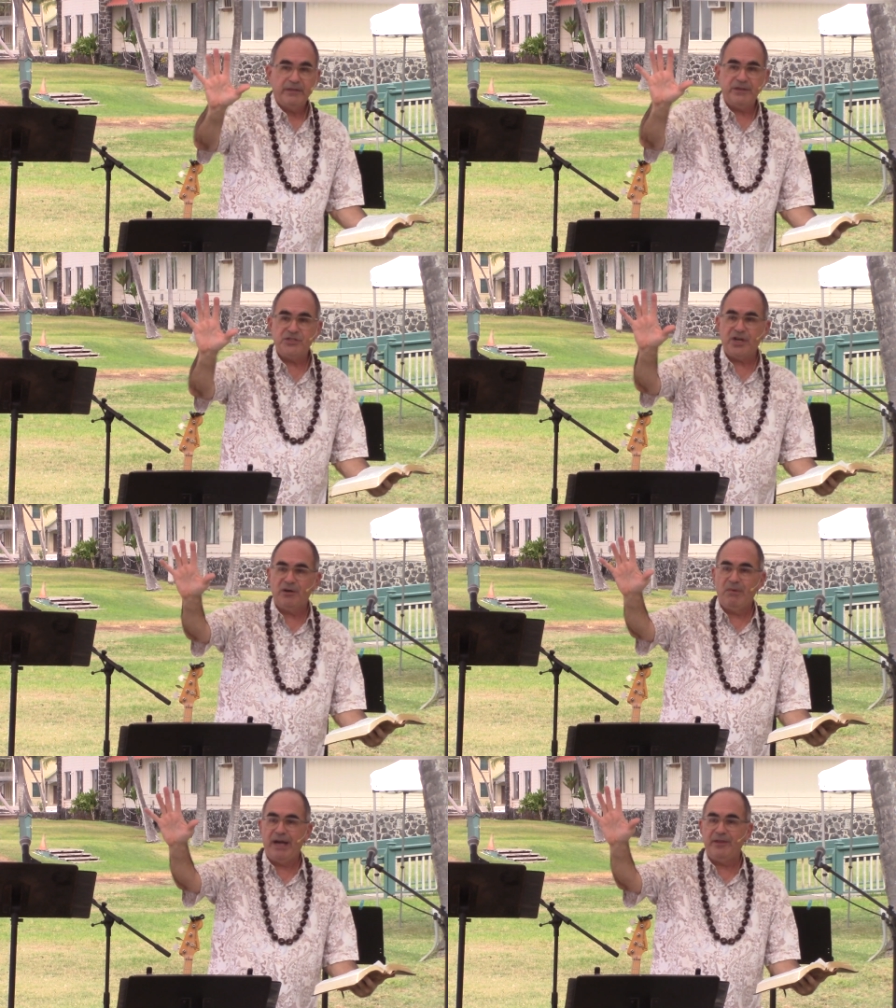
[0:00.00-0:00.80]
that
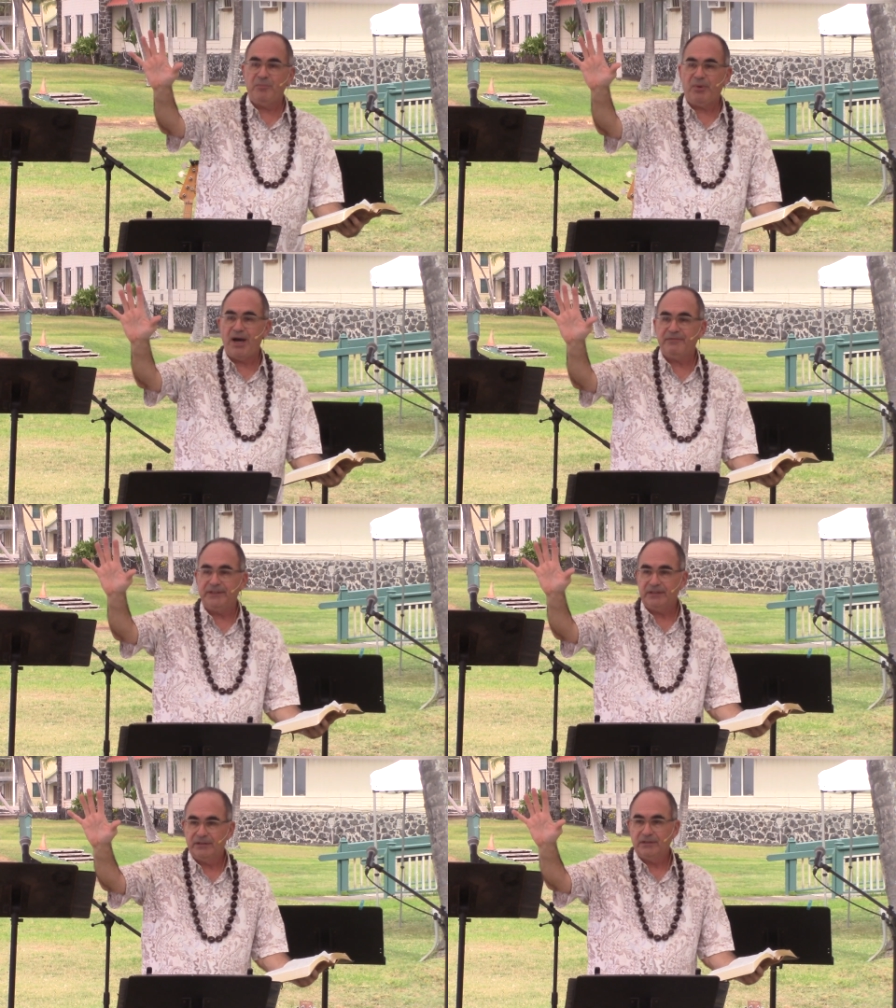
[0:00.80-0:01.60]
Jeremiah the
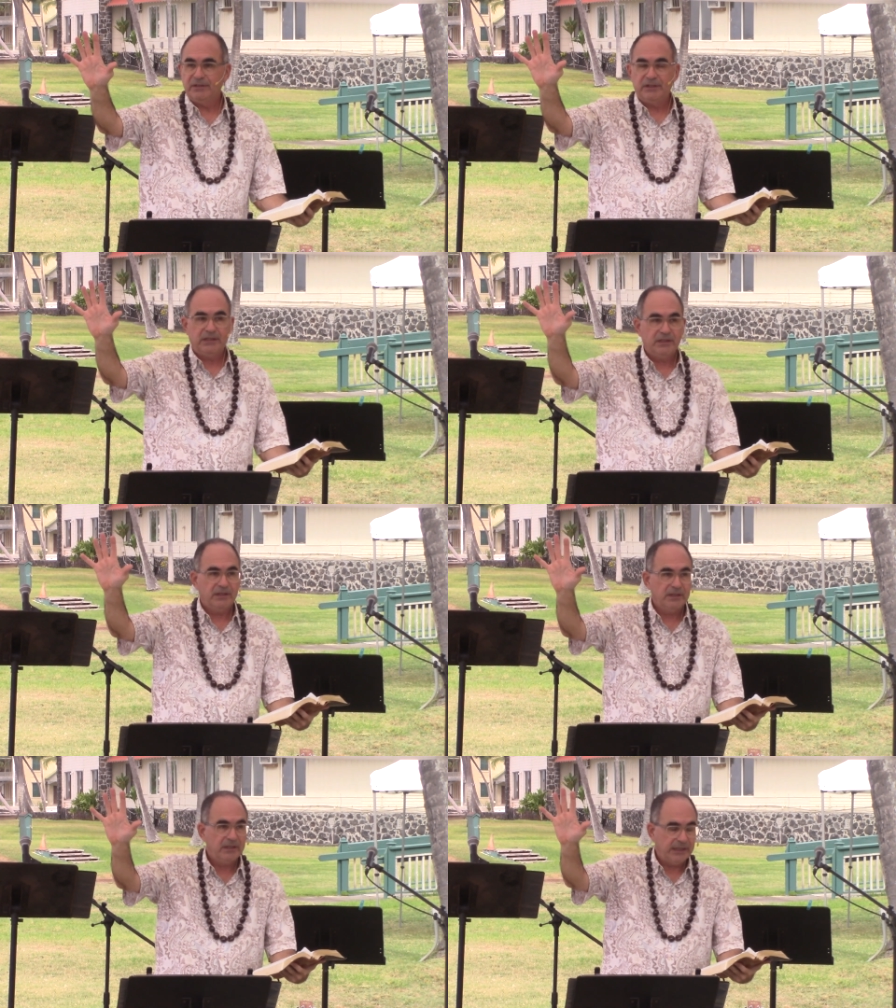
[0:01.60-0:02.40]
prophet
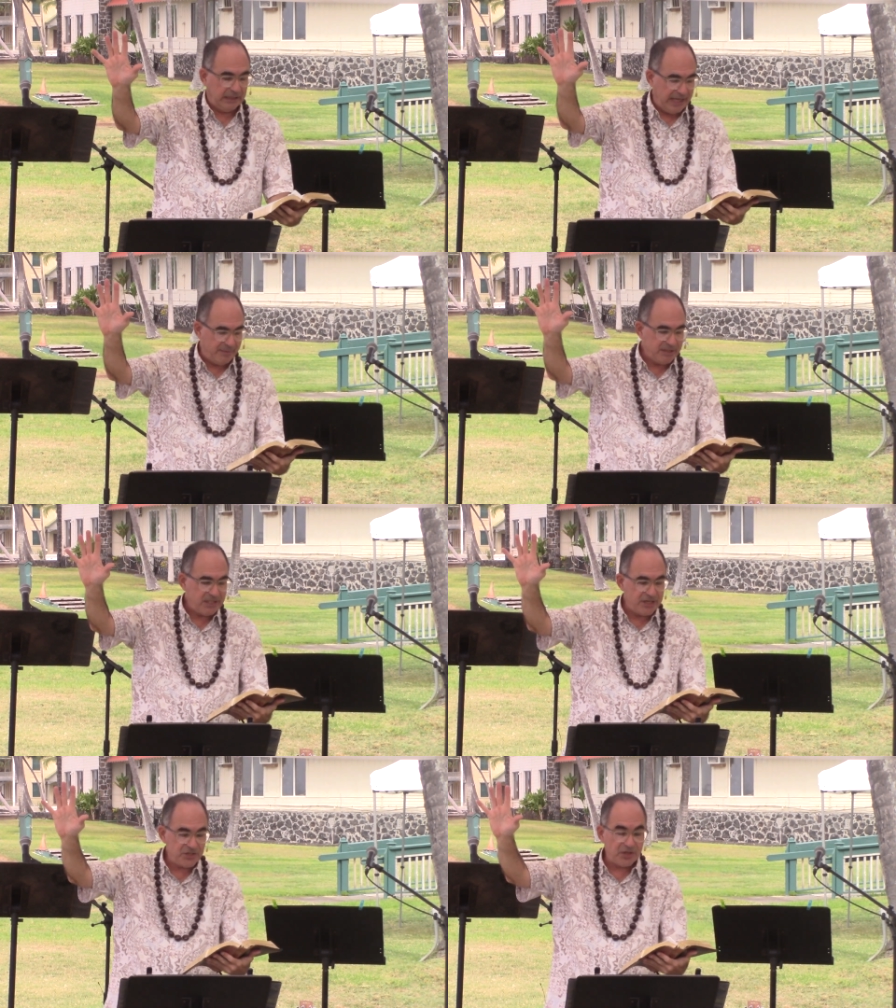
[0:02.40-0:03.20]
in
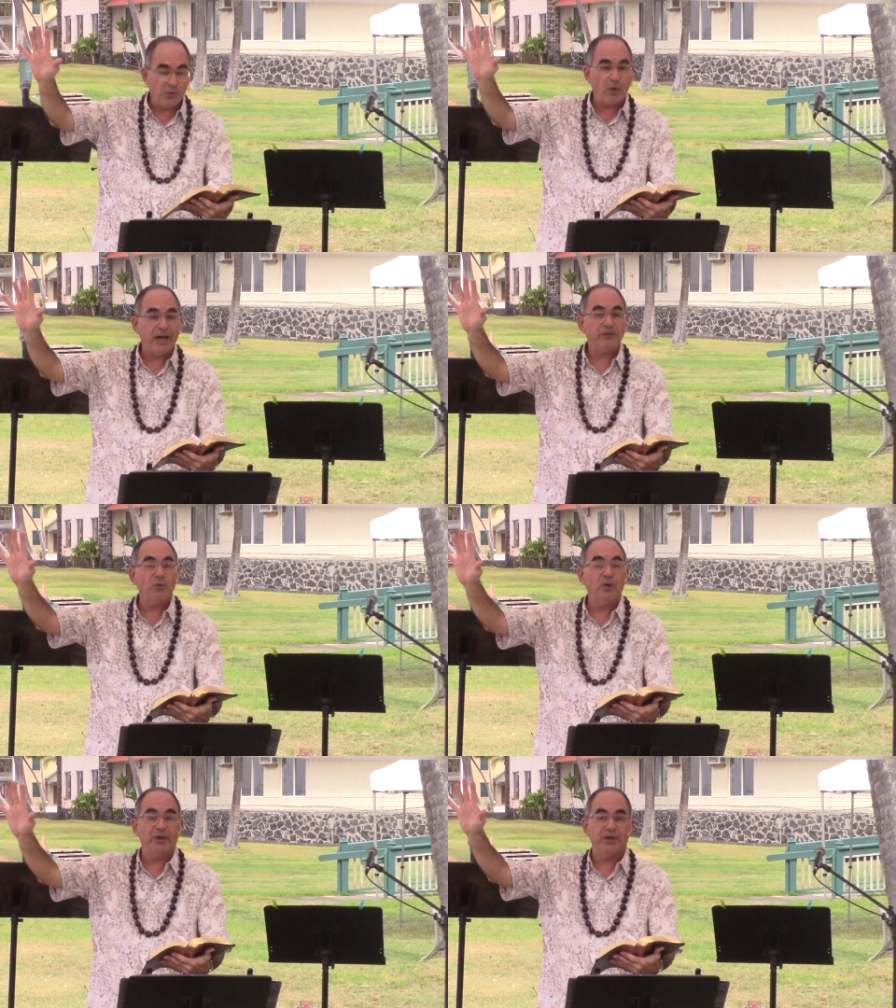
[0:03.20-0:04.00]
Lamentation could write
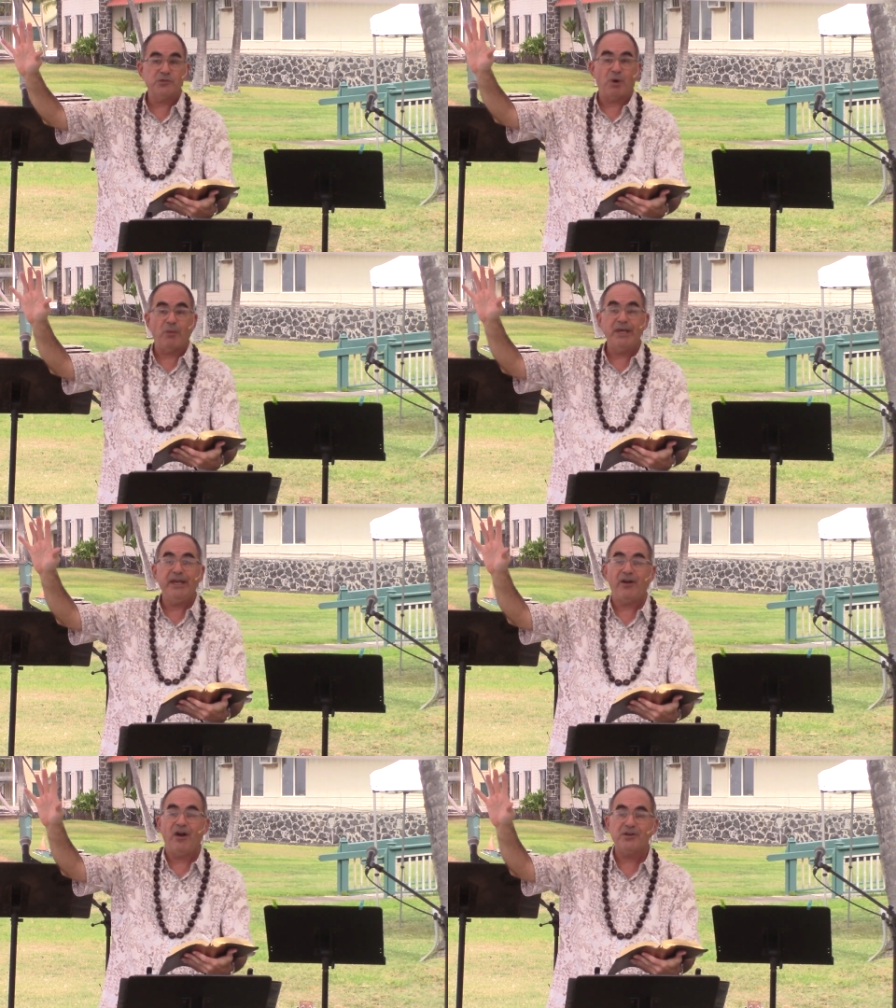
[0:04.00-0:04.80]
the words where we
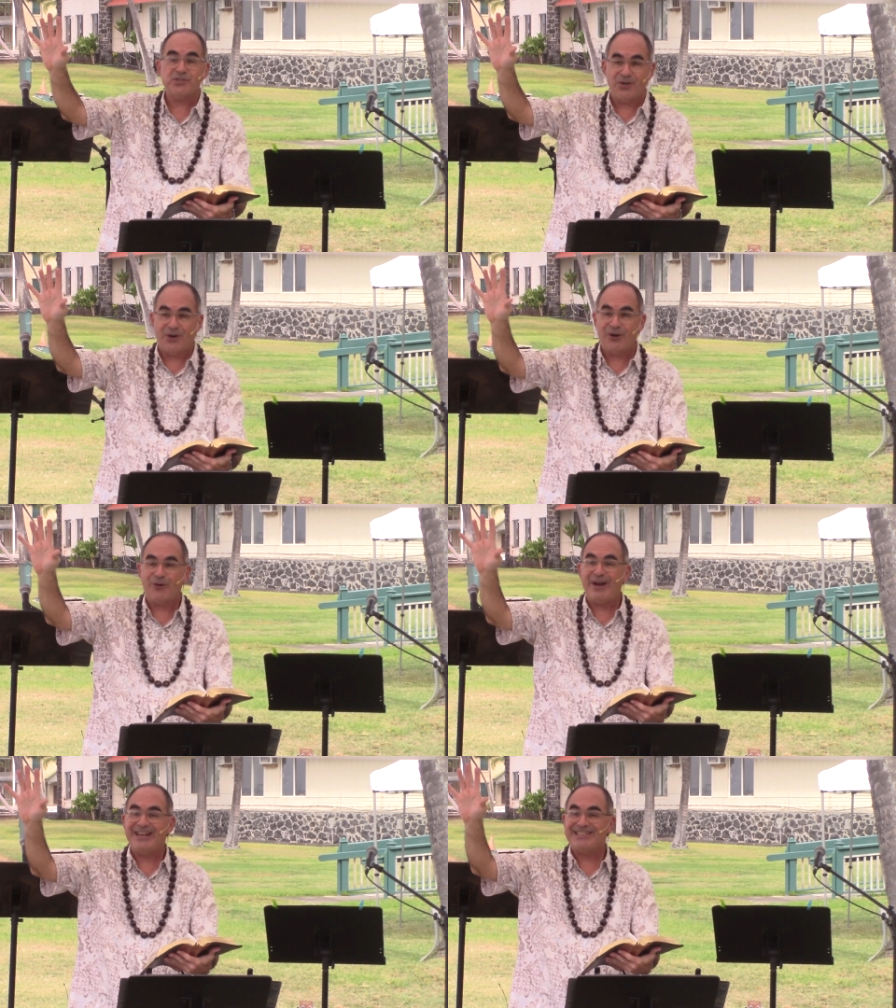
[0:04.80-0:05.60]
get our song
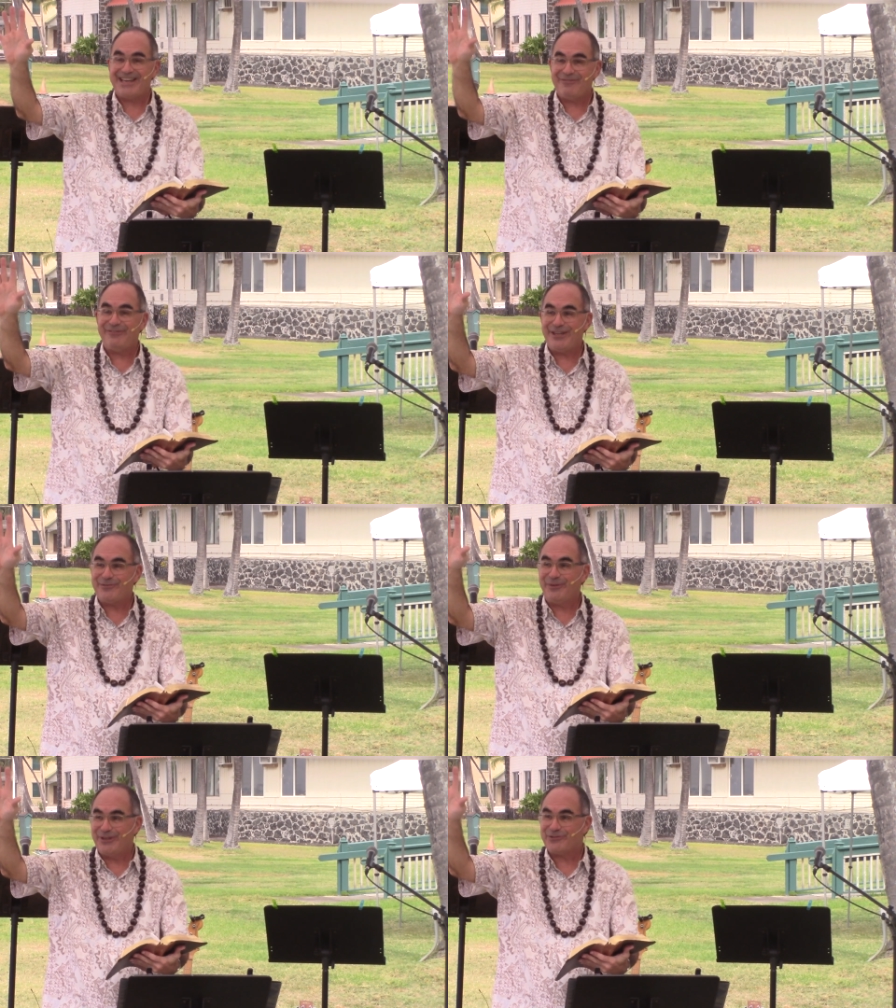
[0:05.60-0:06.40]
Great is thy
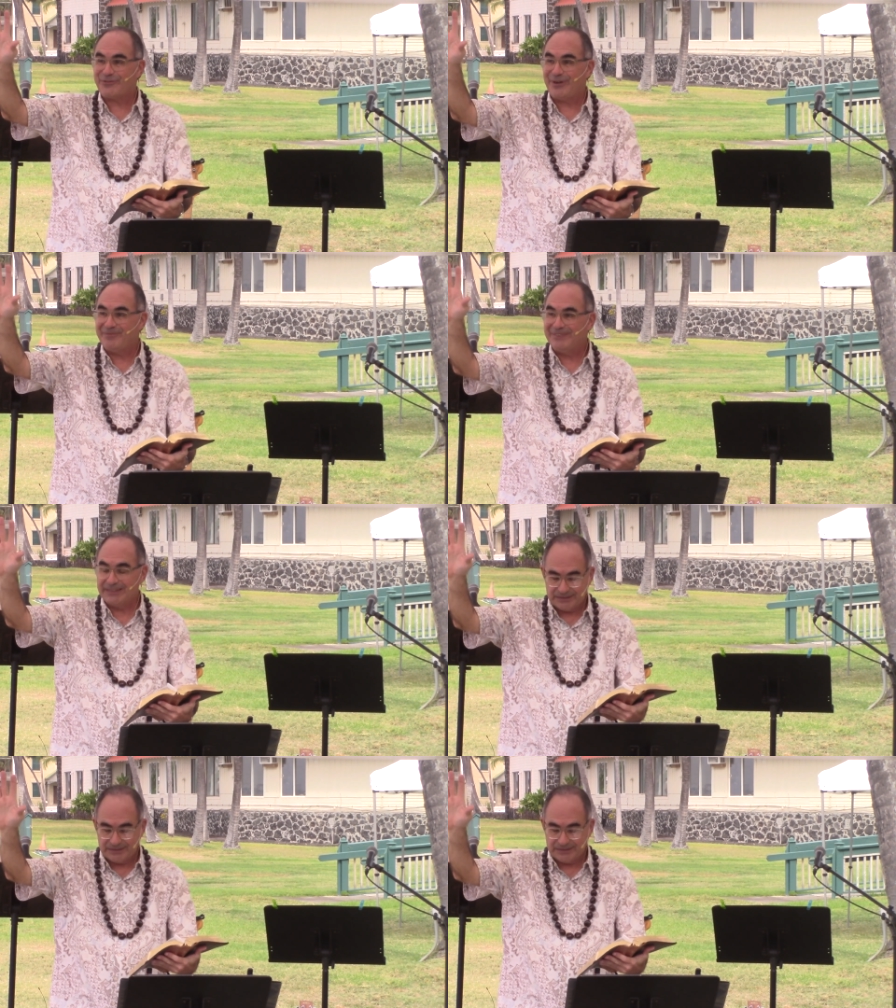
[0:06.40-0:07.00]
faithfulness from.